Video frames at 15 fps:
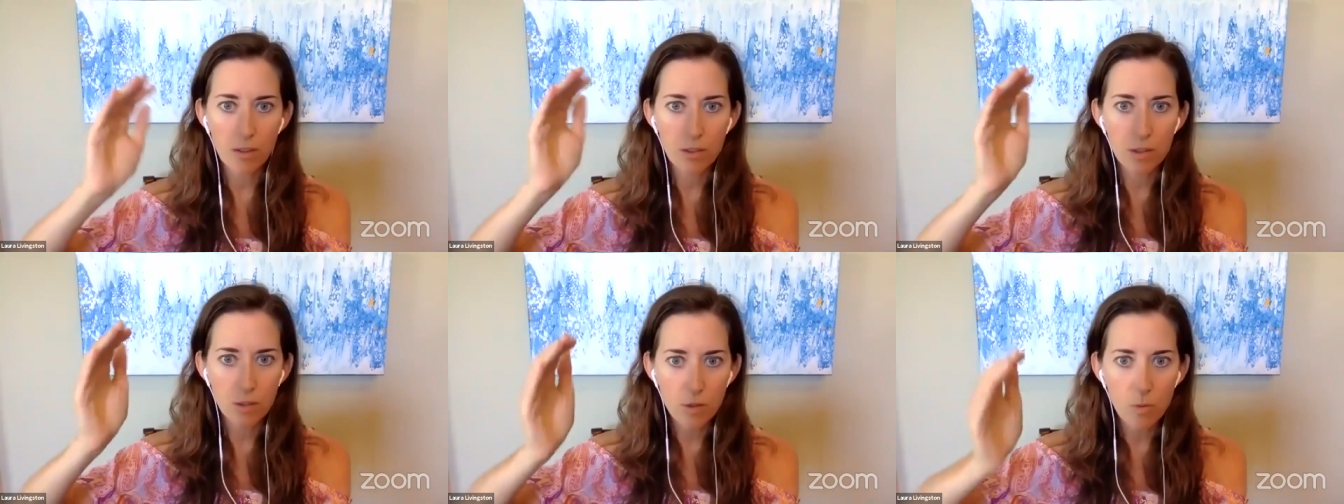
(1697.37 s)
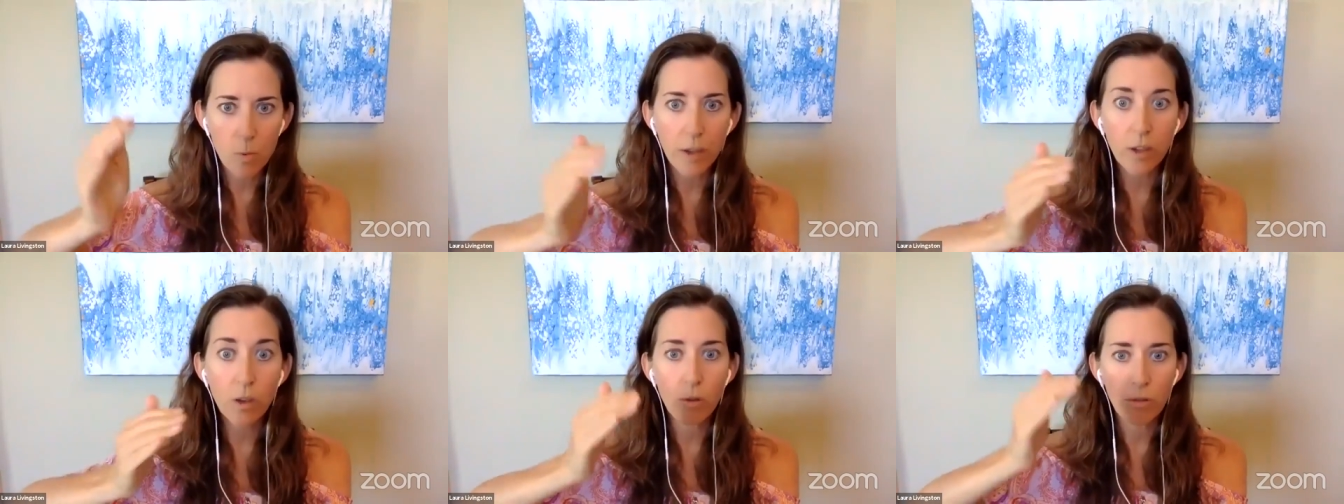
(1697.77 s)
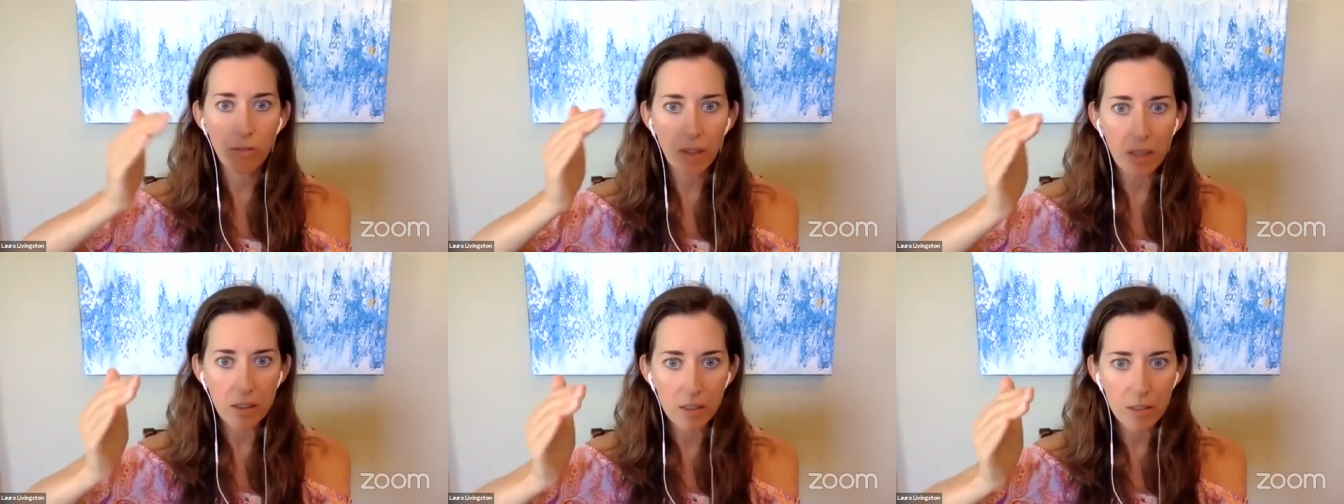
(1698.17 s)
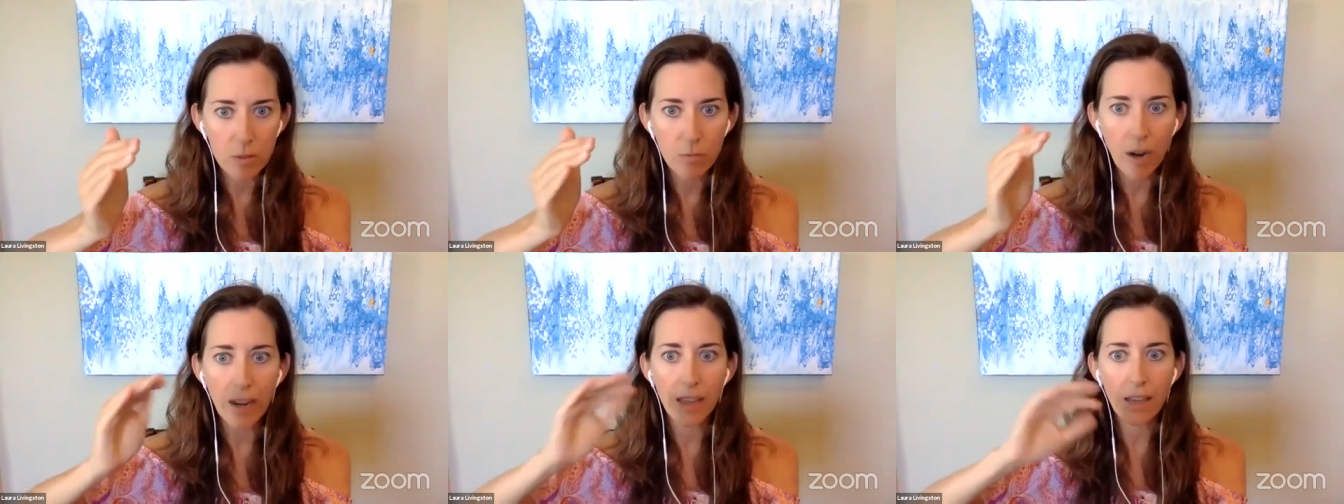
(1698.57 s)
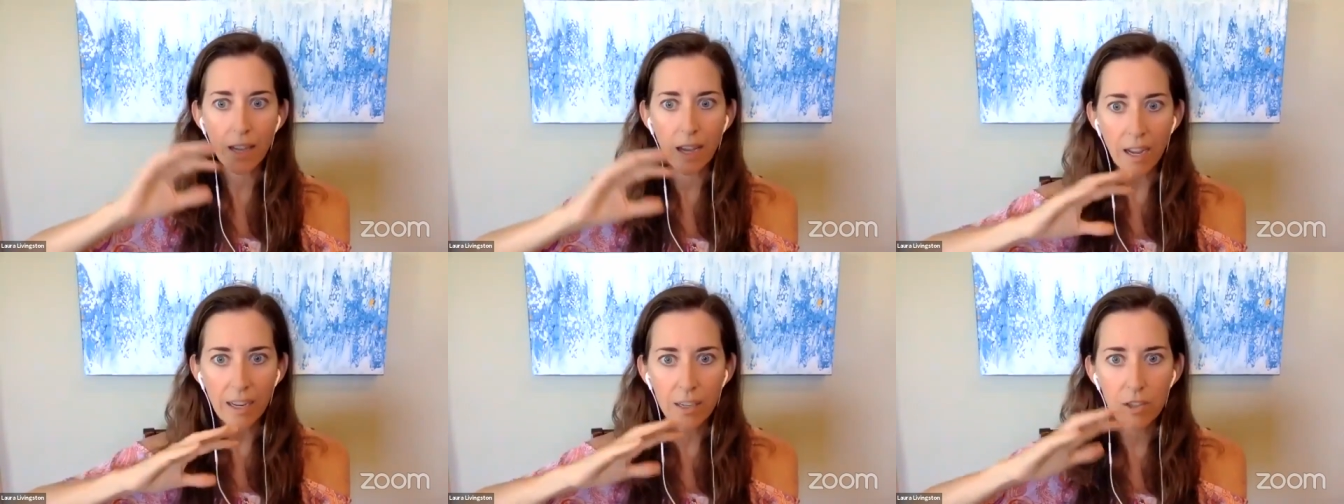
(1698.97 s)
Do what you feel is right.
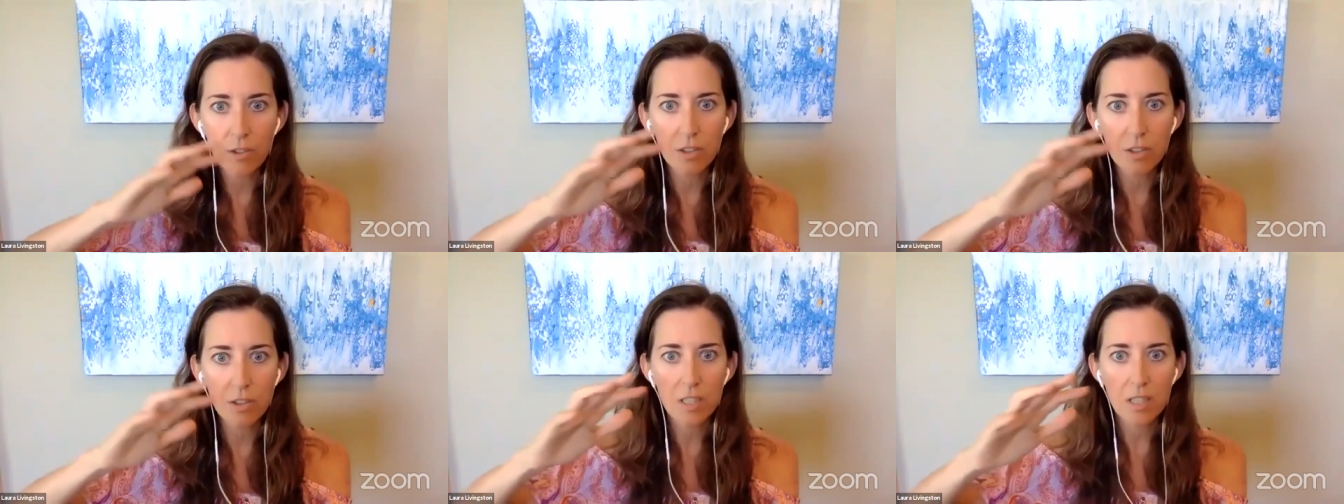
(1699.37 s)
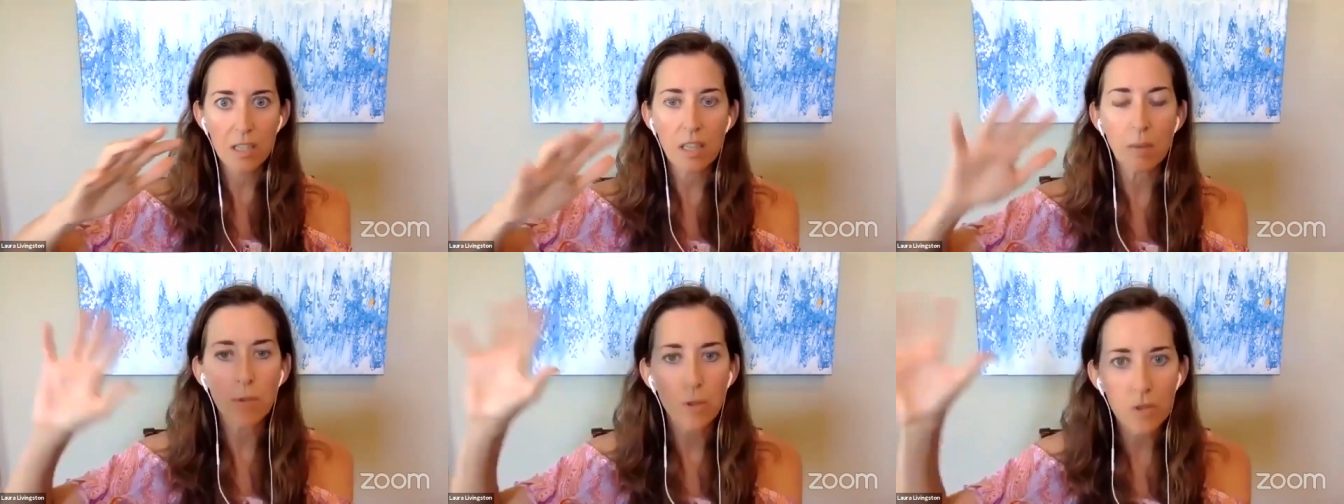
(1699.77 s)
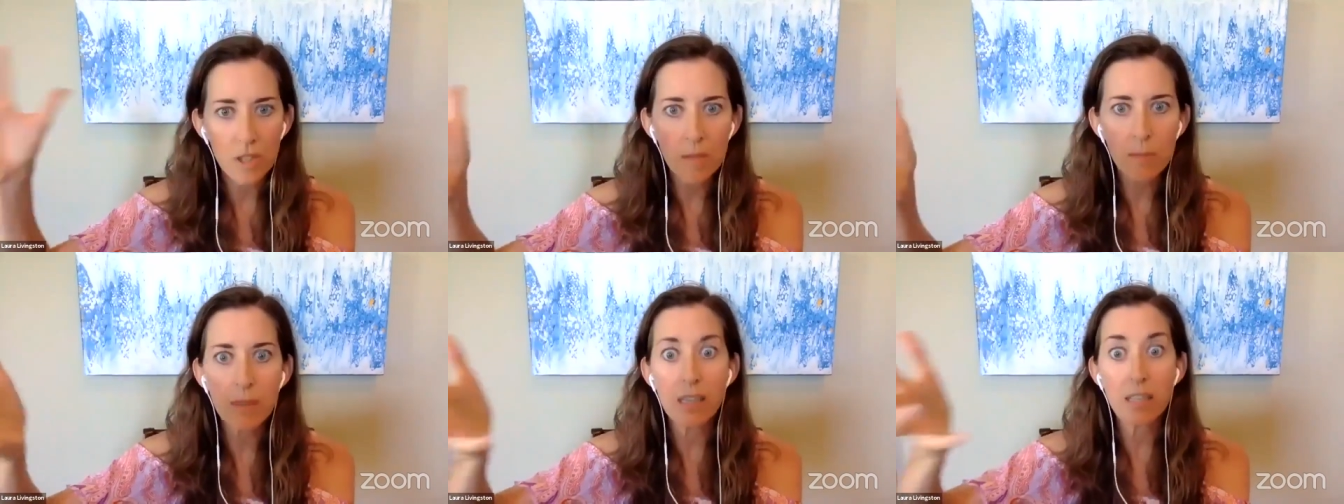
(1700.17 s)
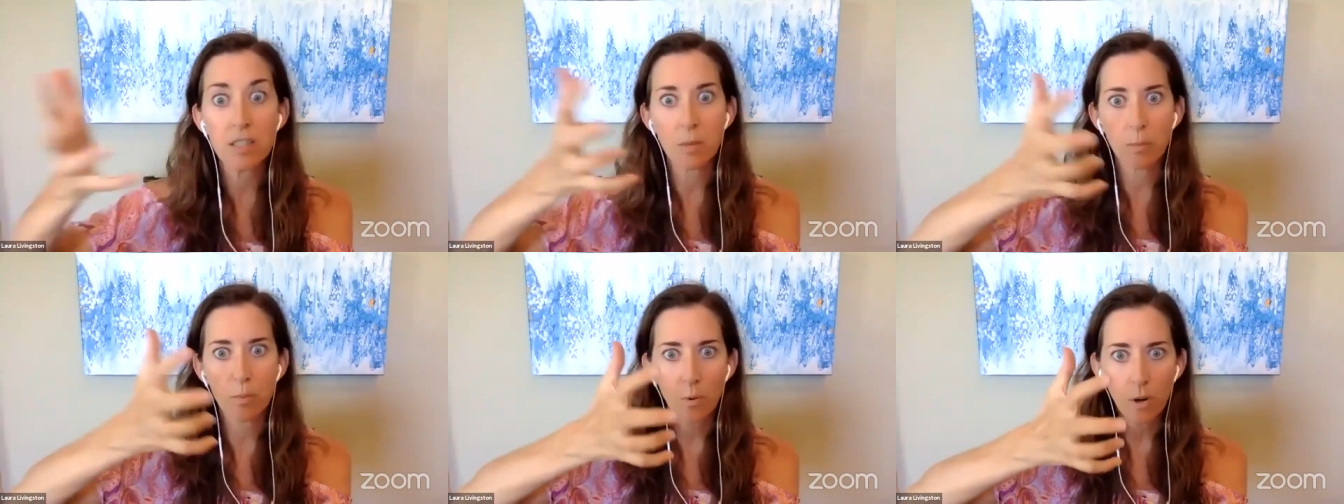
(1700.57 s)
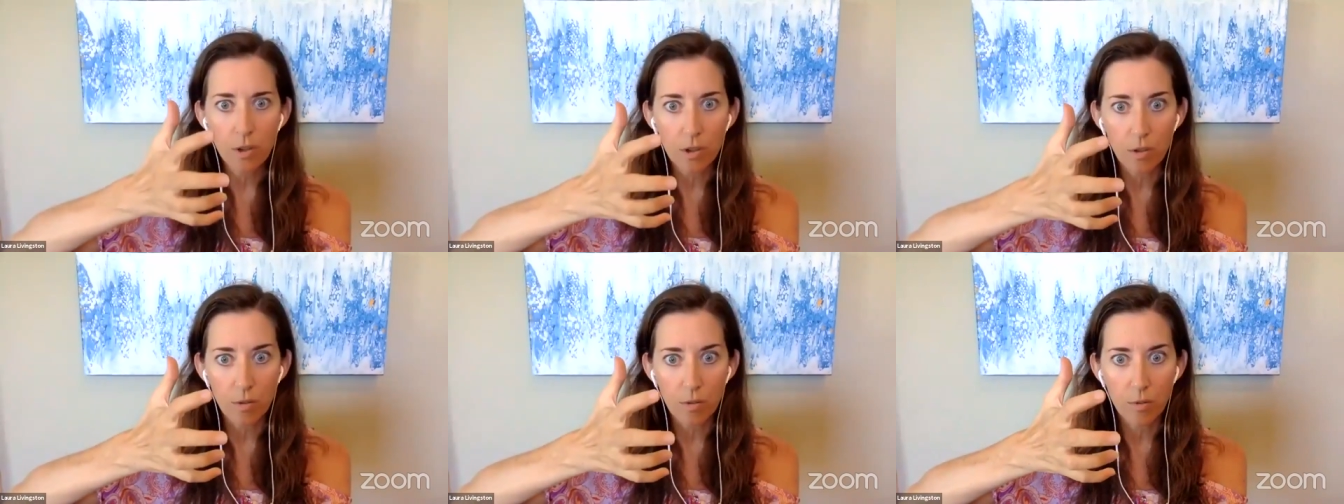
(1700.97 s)
Guide your team. Your team can support
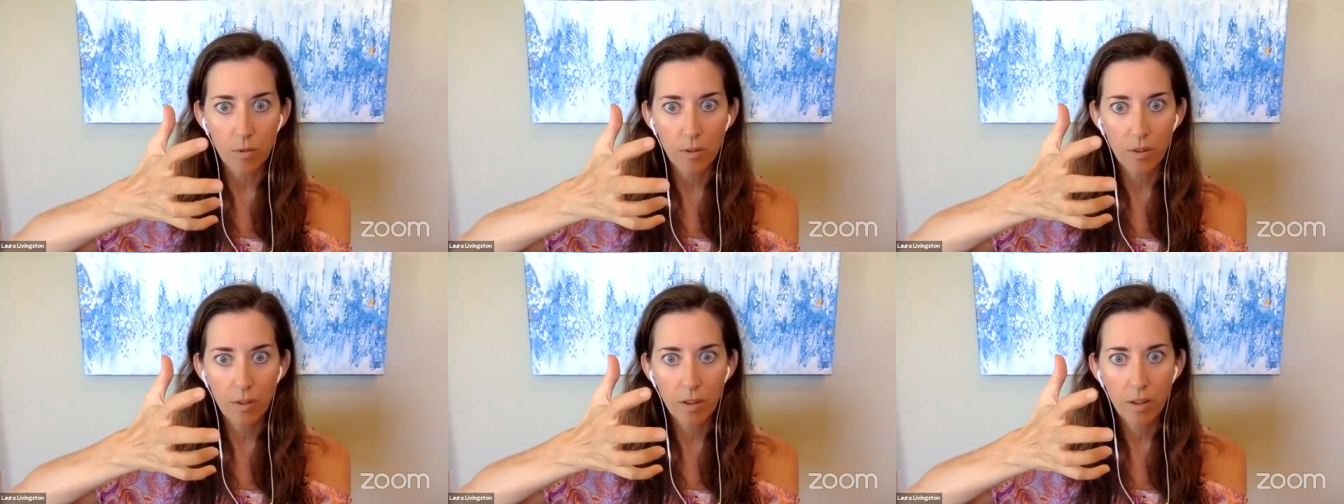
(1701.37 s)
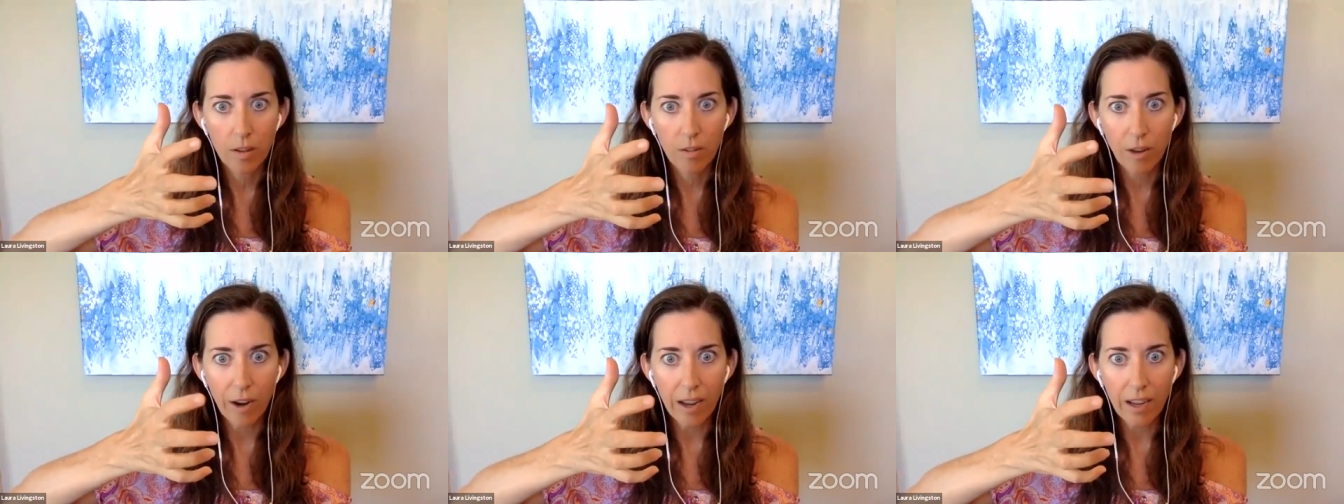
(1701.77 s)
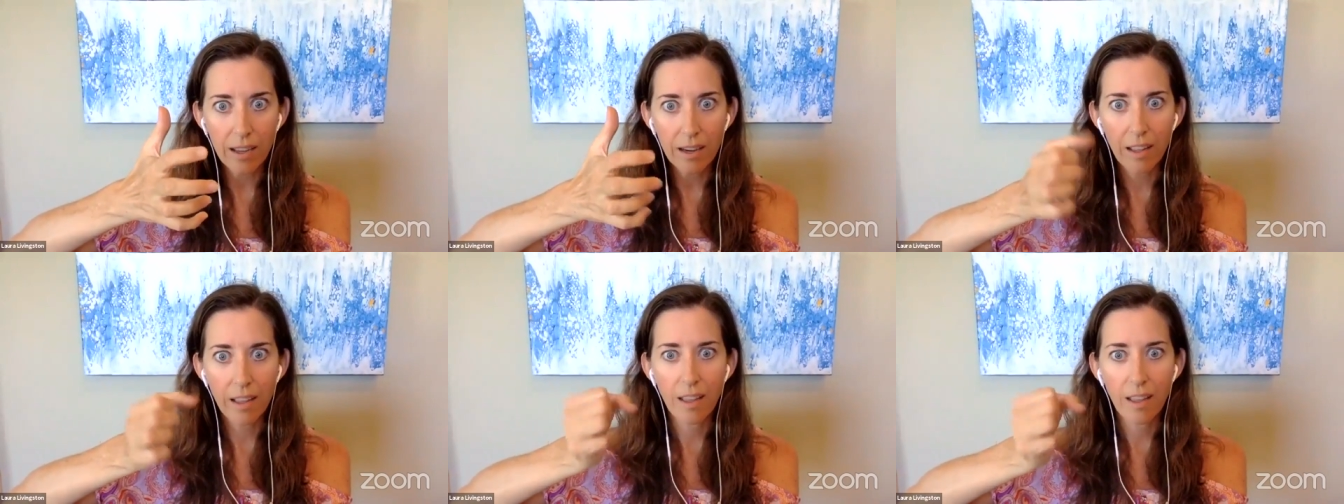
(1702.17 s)
you, right?